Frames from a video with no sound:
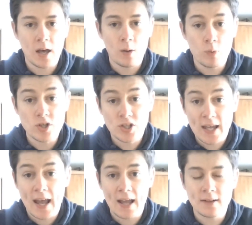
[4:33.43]
which
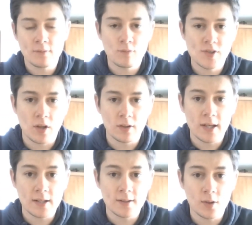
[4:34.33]
can result
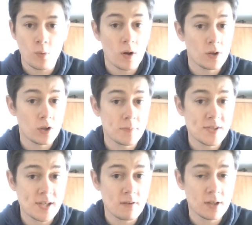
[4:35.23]
in quite a lot of
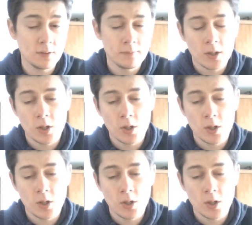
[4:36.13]
material,